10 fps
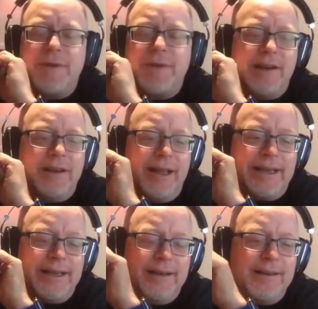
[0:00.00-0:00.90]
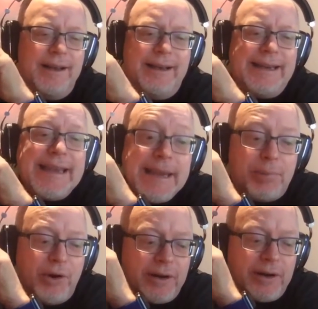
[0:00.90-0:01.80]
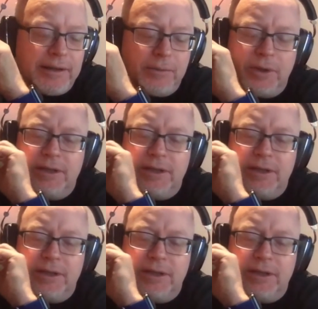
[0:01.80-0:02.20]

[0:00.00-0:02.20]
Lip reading: edited like an ebook that we